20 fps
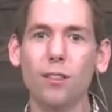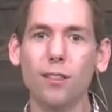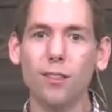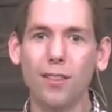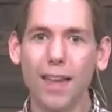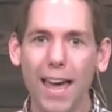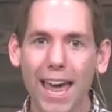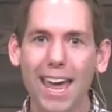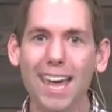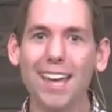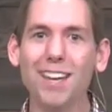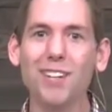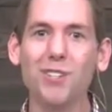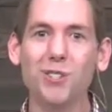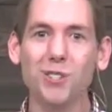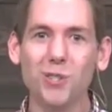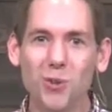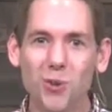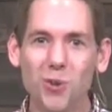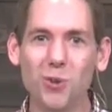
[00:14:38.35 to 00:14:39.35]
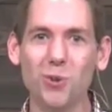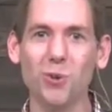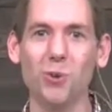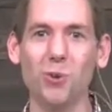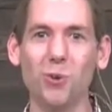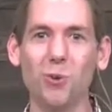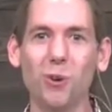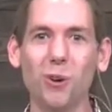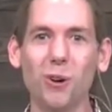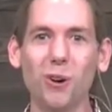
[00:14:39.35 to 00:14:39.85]
They
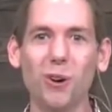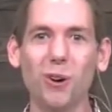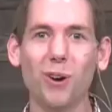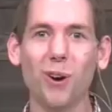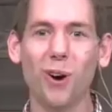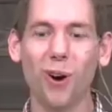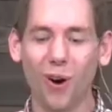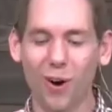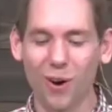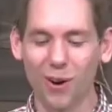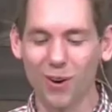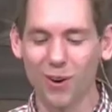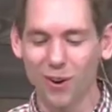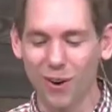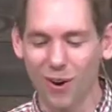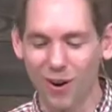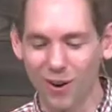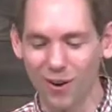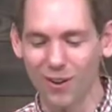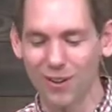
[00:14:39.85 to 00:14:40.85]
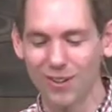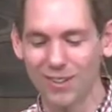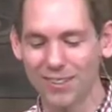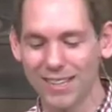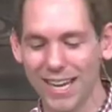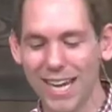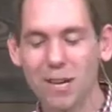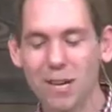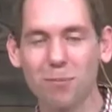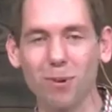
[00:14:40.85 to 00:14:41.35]
too are our
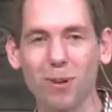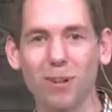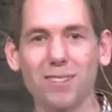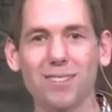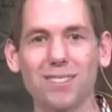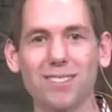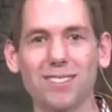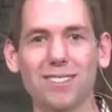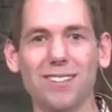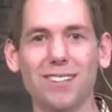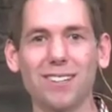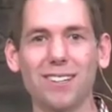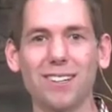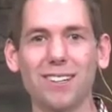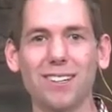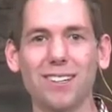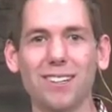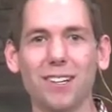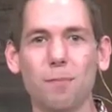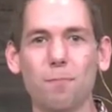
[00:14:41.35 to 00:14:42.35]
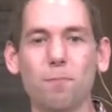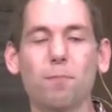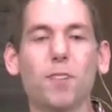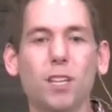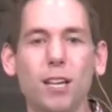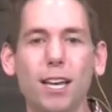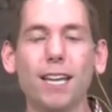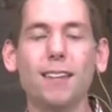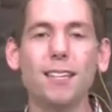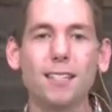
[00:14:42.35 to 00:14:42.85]
neighbors.
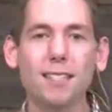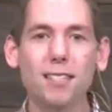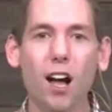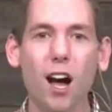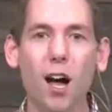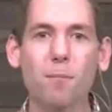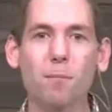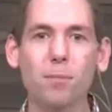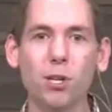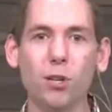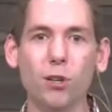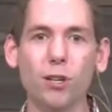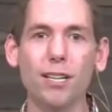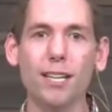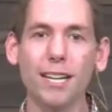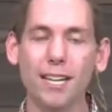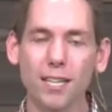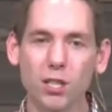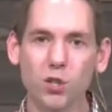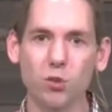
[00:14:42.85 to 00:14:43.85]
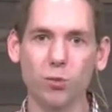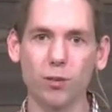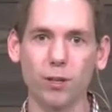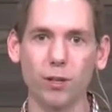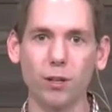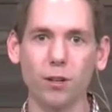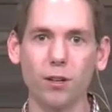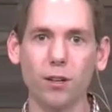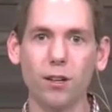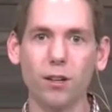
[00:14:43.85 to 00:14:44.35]
In this time period,
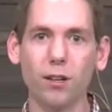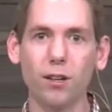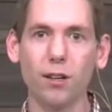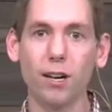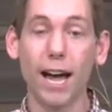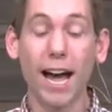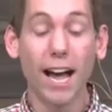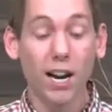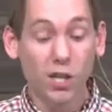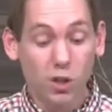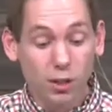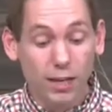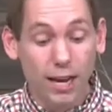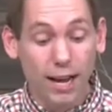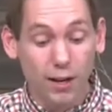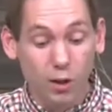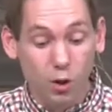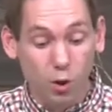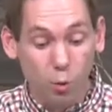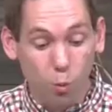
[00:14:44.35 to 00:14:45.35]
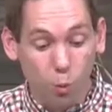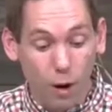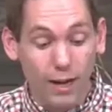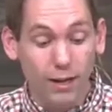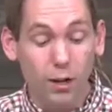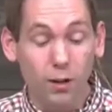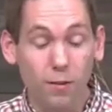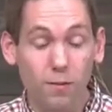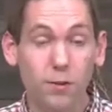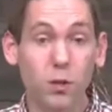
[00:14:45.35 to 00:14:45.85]
Israel actually had
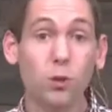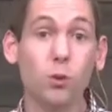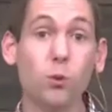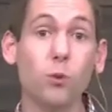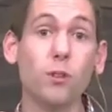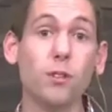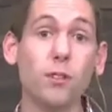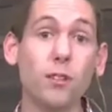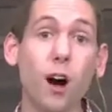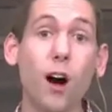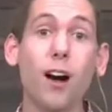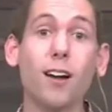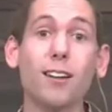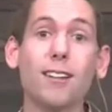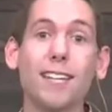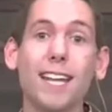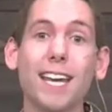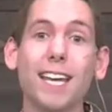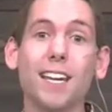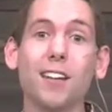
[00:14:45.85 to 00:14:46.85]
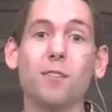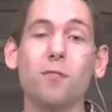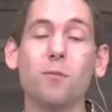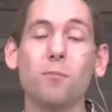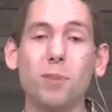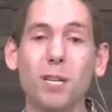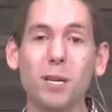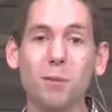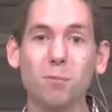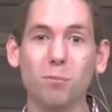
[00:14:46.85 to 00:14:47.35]
quite a few
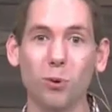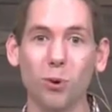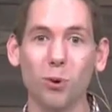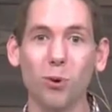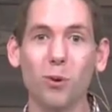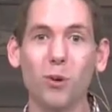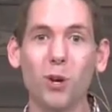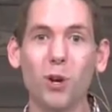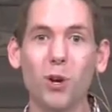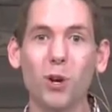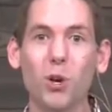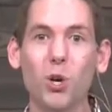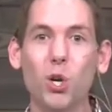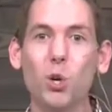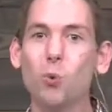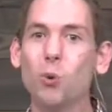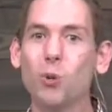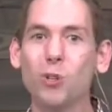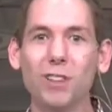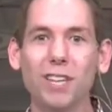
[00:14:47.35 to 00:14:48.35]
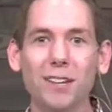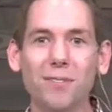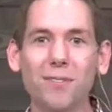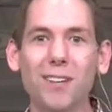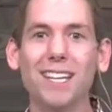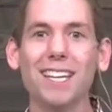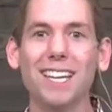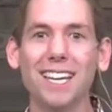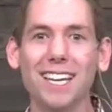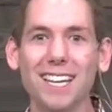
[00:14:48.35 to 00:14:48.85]
non-native people who were
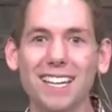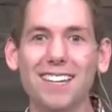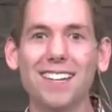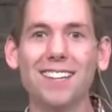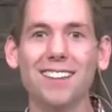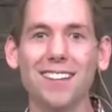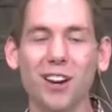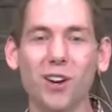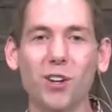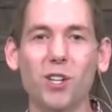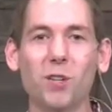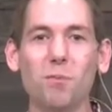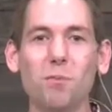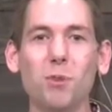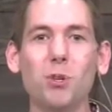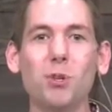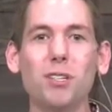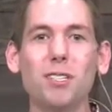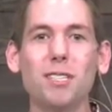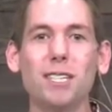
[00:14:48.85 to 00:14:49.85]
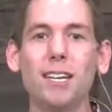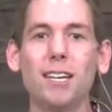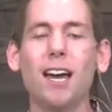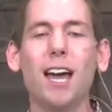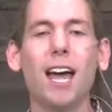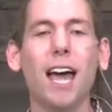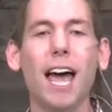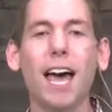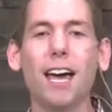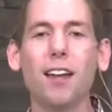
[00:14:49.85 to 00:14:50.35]
living in their community.
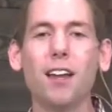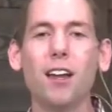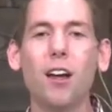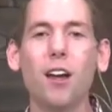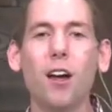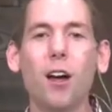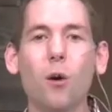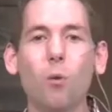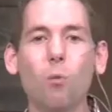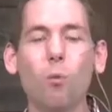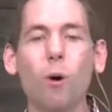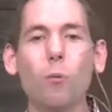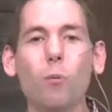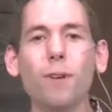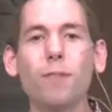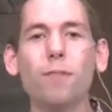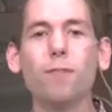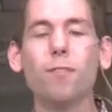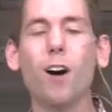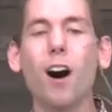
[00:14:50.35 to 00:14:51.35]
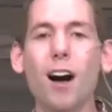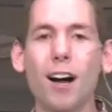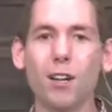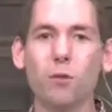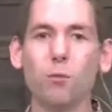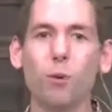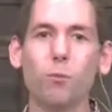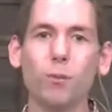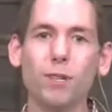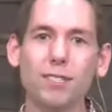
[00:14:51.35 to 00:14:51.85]
And what we
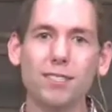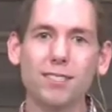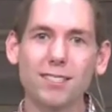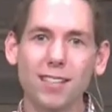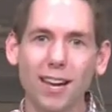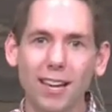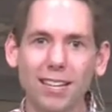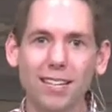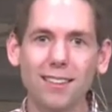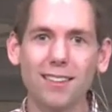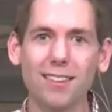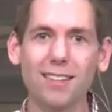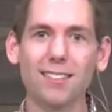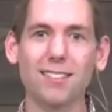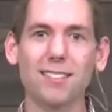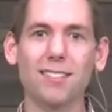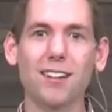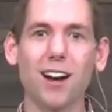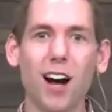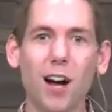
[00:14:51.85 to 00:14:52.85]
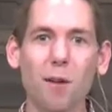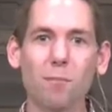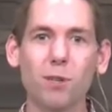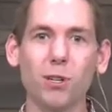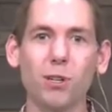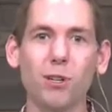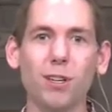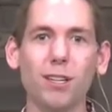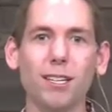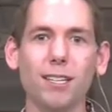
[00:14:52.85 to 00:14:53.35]
find when we study this time
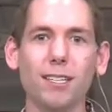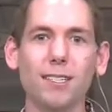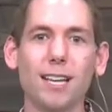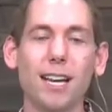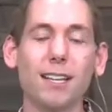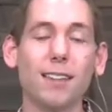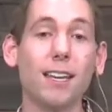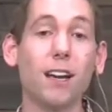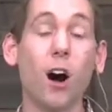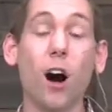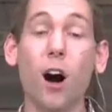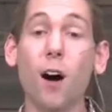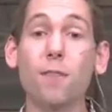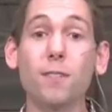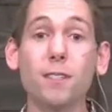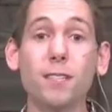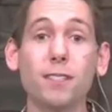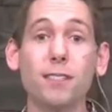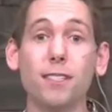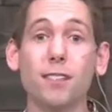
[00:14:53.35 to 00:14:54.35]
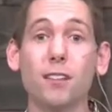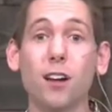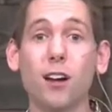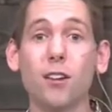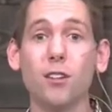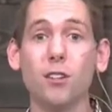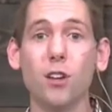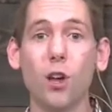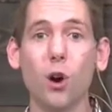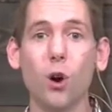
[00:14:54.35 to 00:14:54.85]
period is that they often did
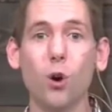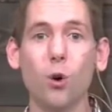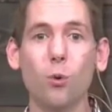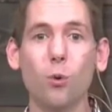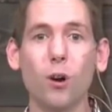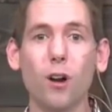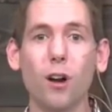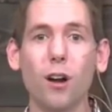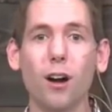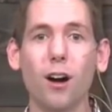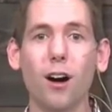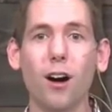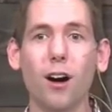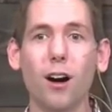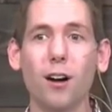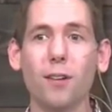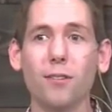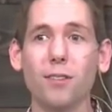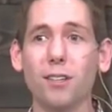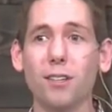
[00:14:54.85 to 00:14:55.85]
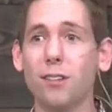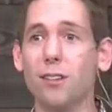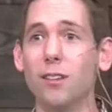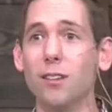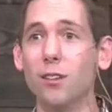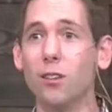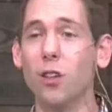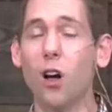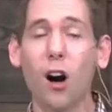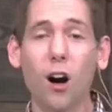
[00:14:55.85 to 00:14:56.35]
not know
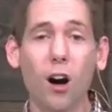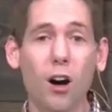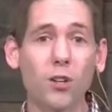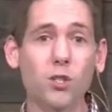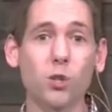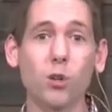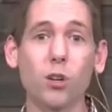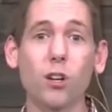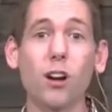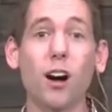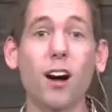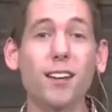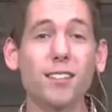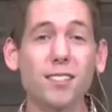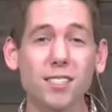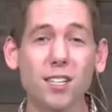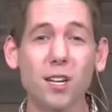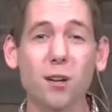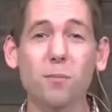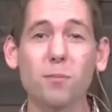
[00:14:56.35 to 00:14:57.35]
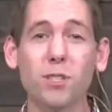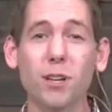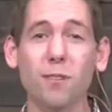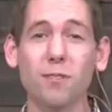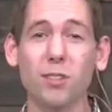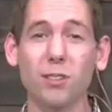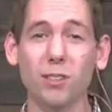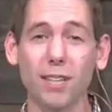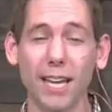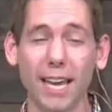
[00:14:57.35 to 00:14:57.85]
the laws or customs
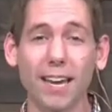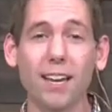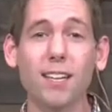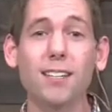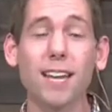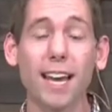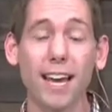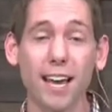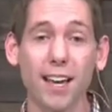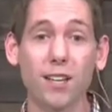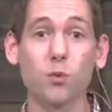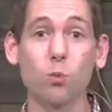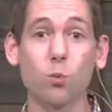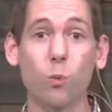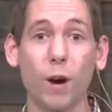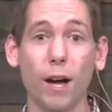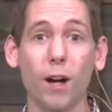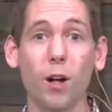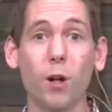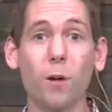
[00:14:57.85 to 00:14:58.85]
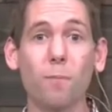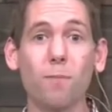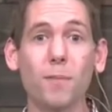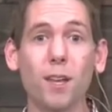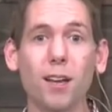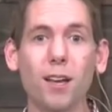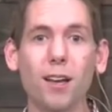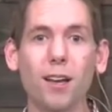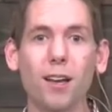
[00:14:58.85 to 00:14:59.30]
of the land as well.